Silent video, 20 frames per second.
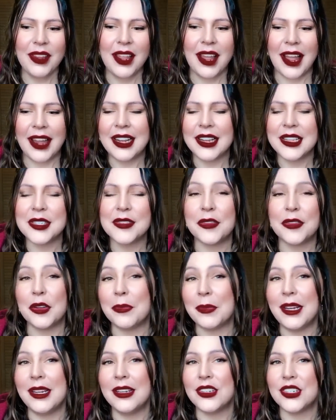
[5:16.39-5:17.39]
I guess for
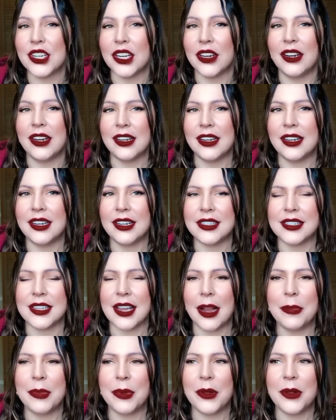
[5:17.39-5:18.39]
me, sharing an
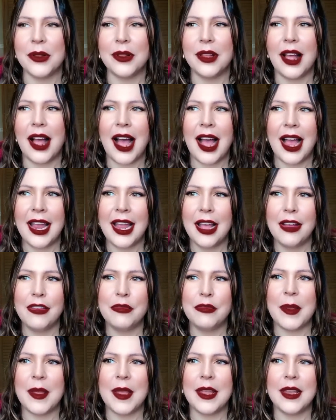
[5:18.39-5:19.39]
example, I
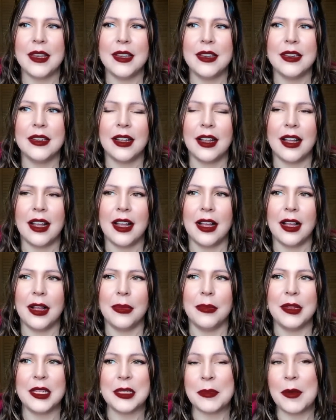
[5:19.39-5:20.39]
have been,
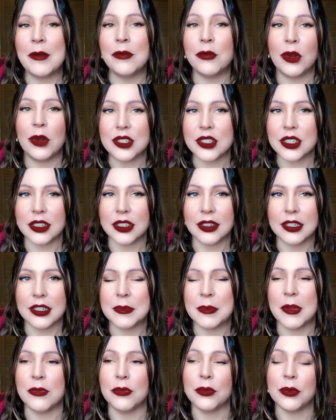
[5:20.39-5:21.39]
it's been winter, it's
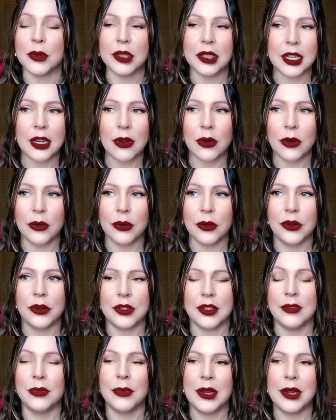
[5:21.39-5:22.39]
been really cold
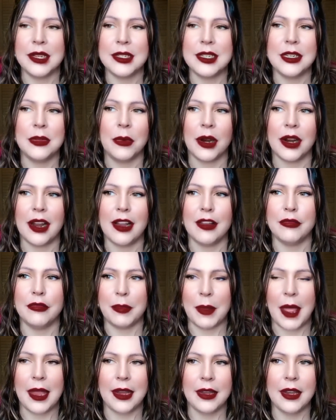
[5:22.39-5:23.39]
and windy where I've
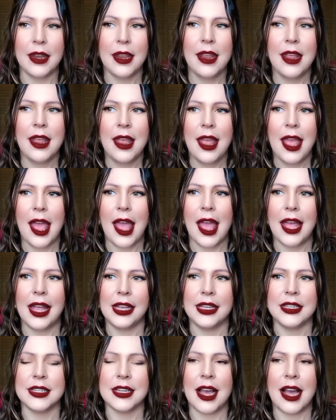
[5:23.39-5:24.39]
been.
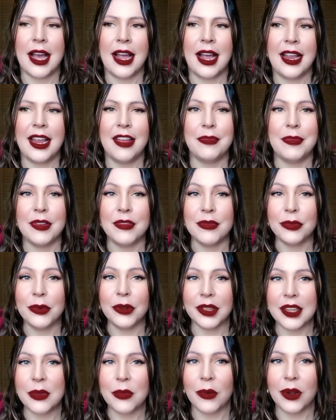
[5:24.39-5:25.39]
And I have been
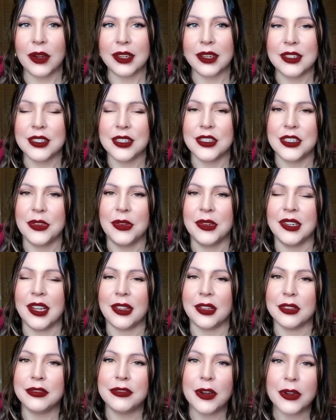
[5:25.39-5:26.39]
really wanting to do
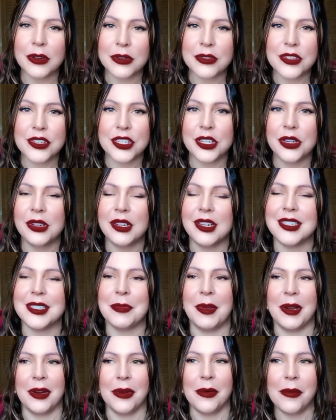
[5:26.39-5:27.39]
another photo shoot. It's
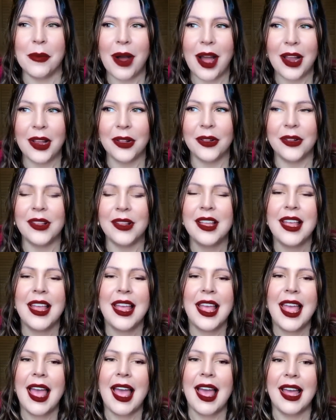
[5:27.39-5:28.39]
been a while,
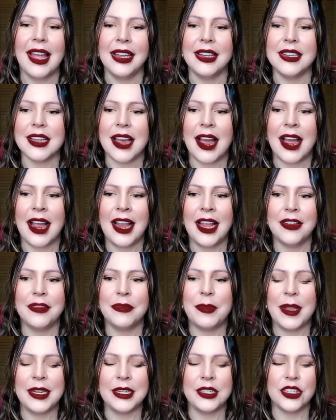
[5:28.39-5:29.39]
and I
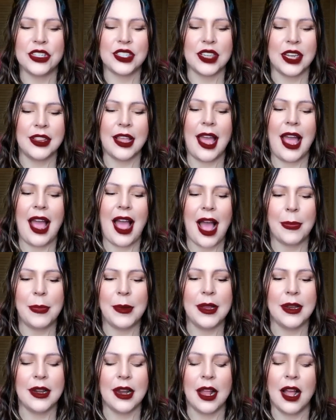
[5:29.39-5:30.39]
have been just in the
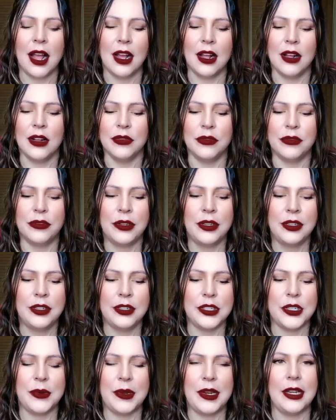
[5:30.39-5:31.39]
habit of
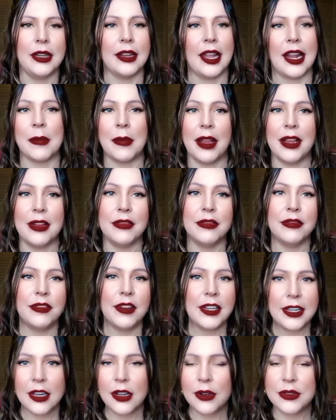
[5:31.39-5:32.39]
doing like my
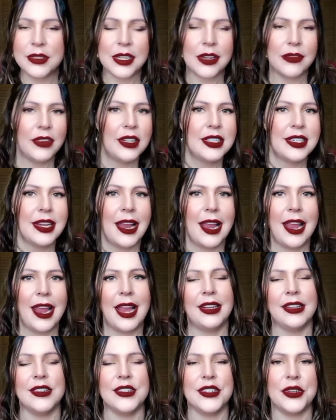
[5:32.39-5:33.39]
videos every
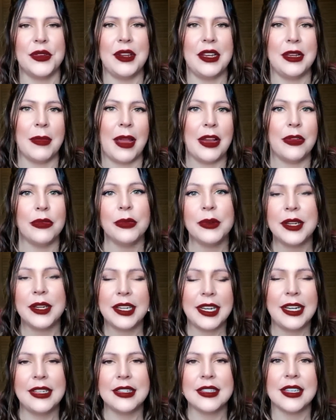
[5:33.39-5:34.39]
day and doing my
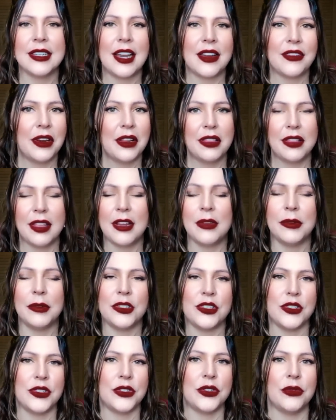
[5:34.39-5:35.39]
readings and everything,
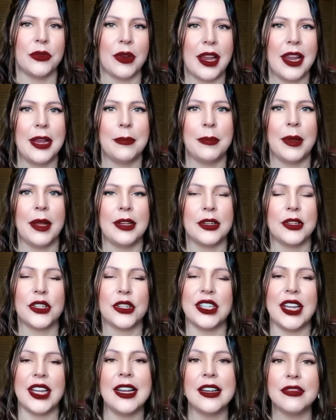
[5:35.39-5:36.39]
which is great, but
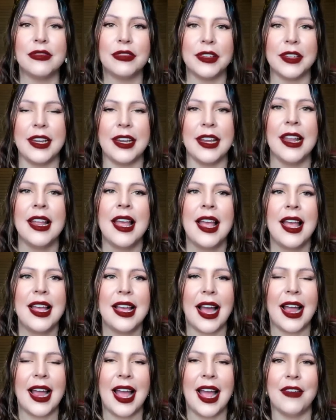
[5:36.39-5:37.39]
creatively
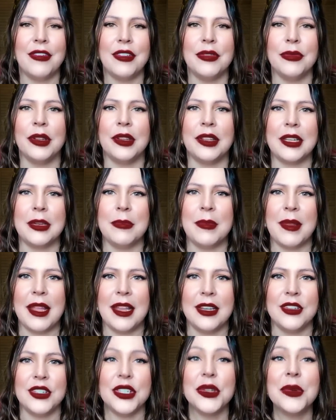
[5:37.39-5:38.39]
I haven't really
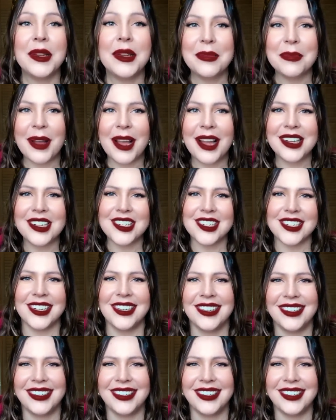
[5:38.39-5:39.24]
been doing much.